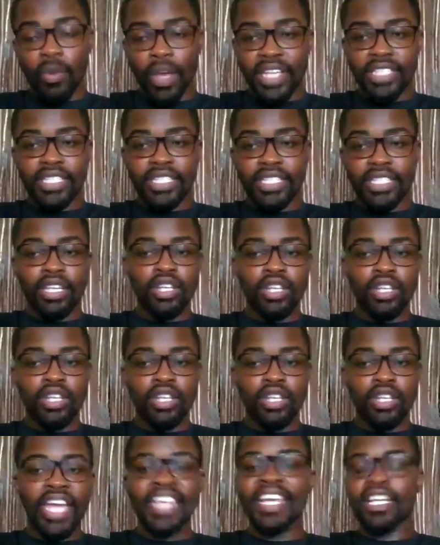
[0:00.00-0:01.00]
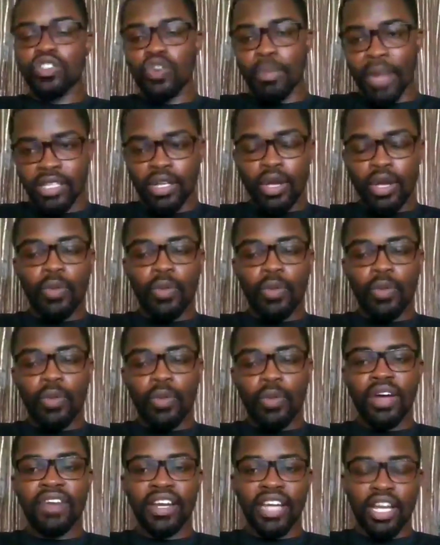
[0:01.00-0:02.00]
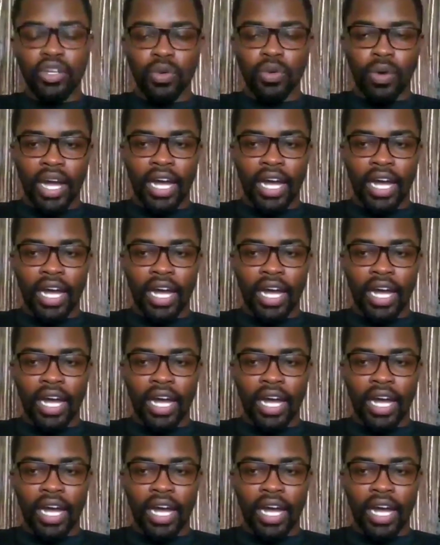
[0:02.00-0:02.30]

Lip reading: Aaenics UMaT, wherever that you are.